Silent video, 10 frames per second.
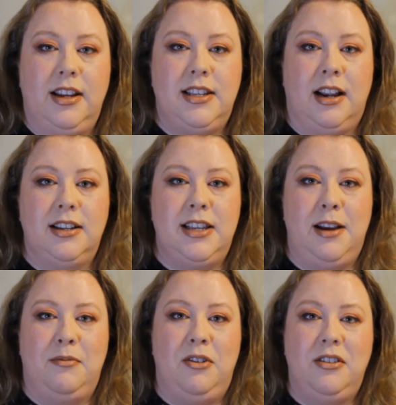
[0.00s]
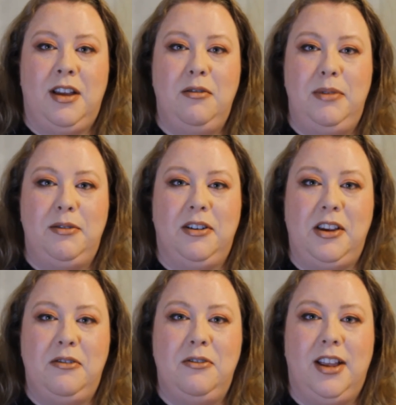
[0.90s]
exact same look, that would be
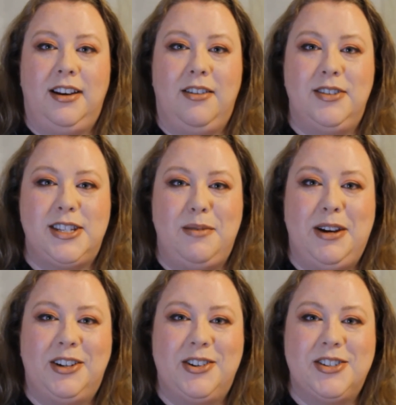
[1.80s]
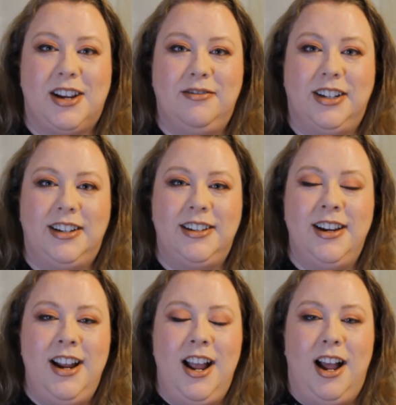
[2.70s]
really cool. I'd love to see pictures of it.
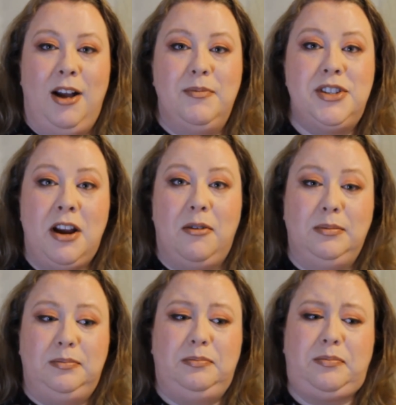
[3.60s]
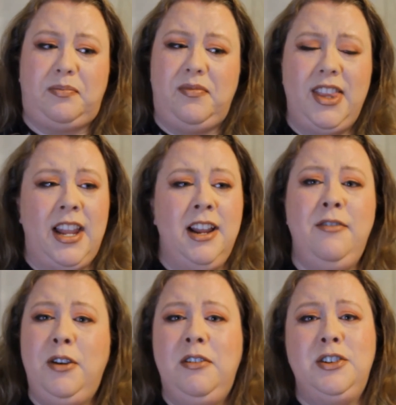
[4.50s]
So
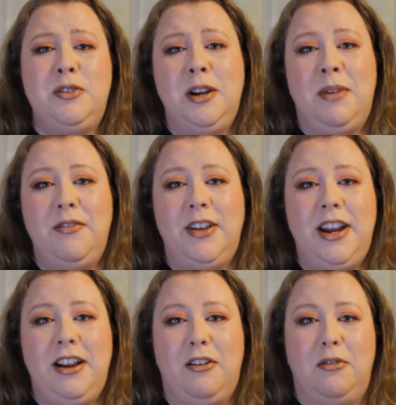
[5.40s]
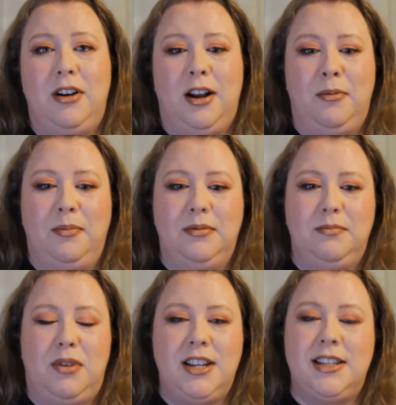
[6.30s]
if you enjoyed my video,
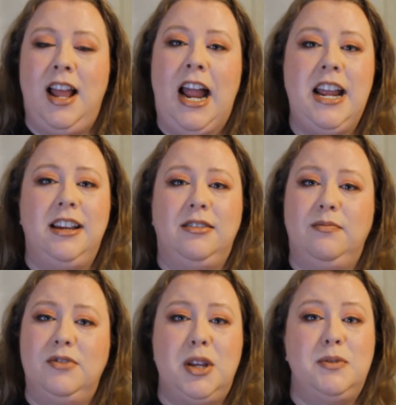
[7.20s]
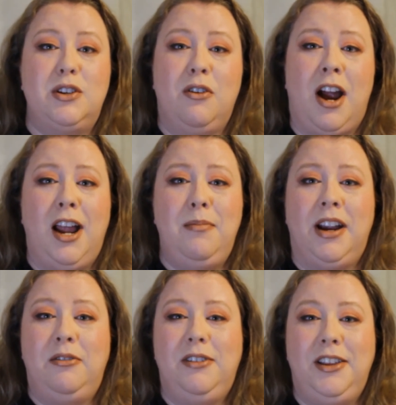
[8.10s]
press like, subscribe,
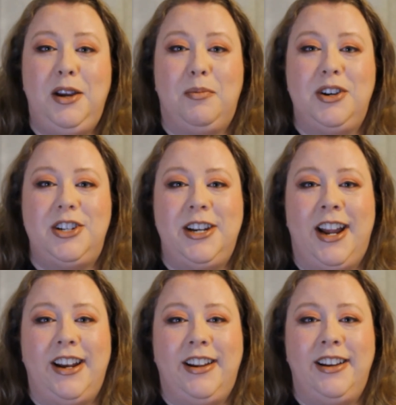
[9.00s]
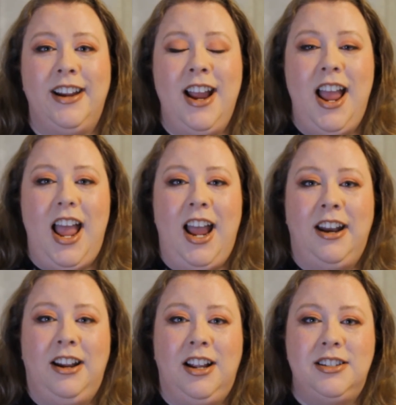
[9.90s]
I'd really appreciate it.
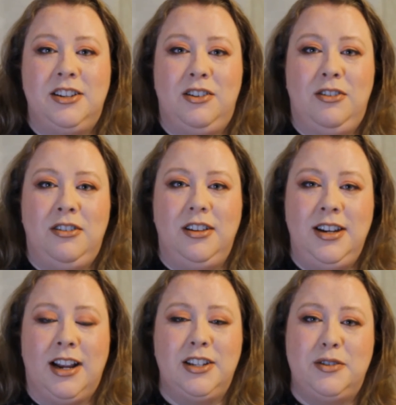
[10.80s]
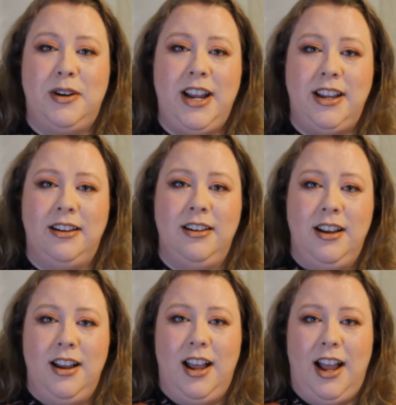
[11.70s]
And until next week,
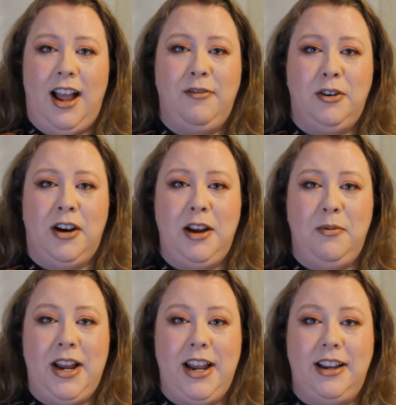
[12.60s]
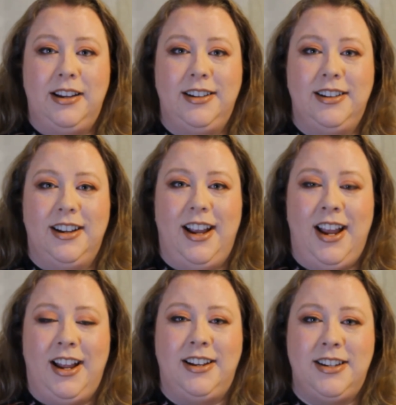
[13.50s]
have a great week,
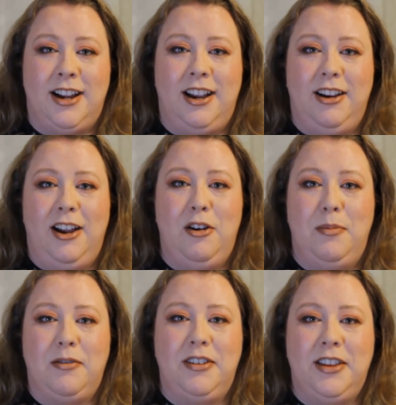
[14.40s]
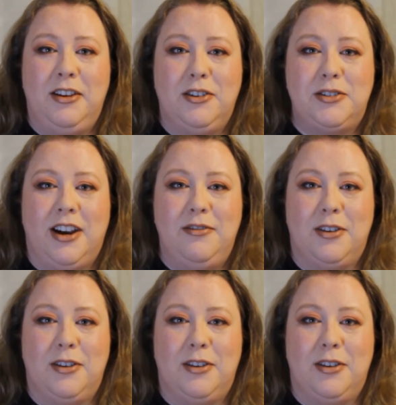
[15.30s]
and I hope everything goes great